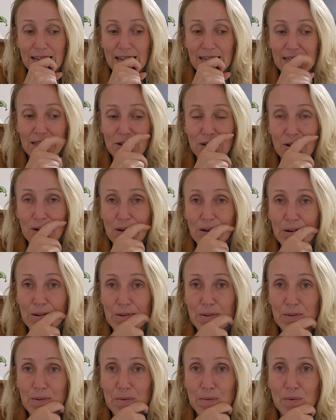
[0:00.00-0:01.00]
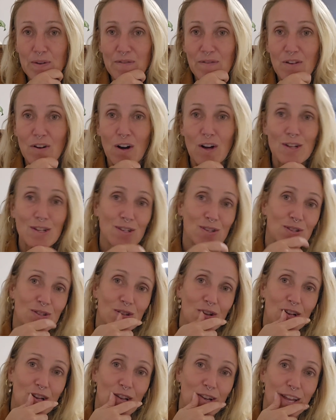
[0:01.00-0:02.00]
And so we've got to
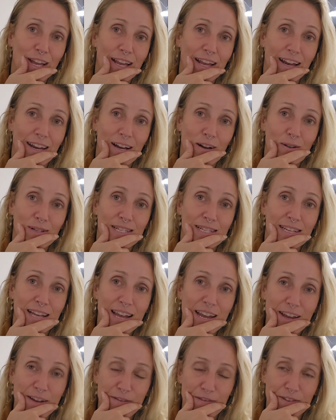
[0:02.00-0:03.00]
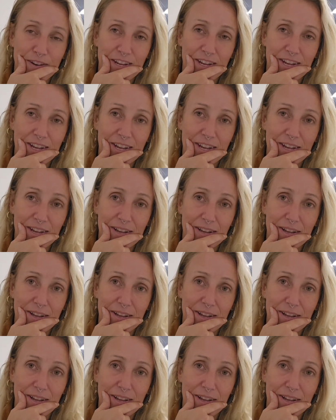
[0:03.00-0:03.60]
start looking at our safety.